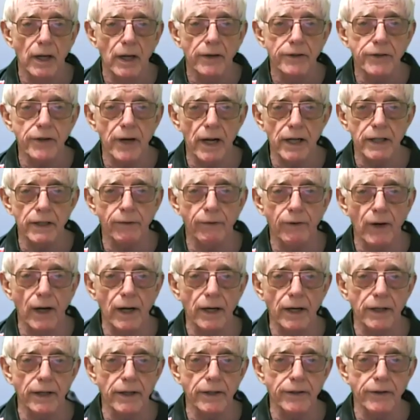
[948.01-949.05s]

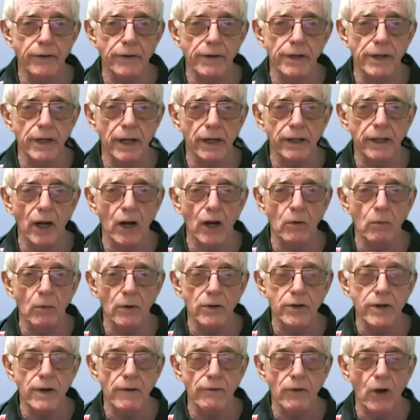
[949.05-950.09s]
transferred into the account
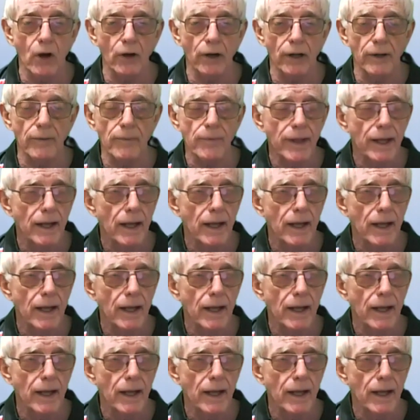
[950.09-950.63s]
once you've got it.